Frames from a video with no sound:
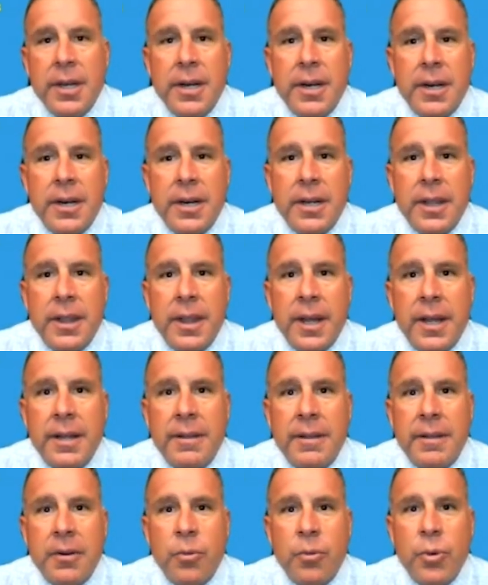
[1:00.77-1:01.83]
that
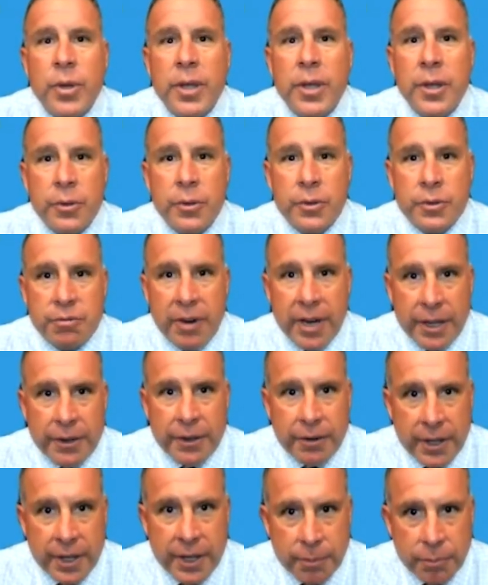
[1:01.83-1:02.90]
we use
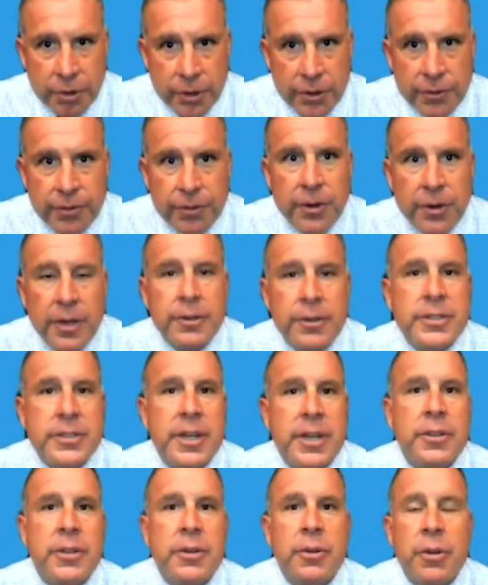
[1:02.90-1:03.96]
regularly at Bridgeford under South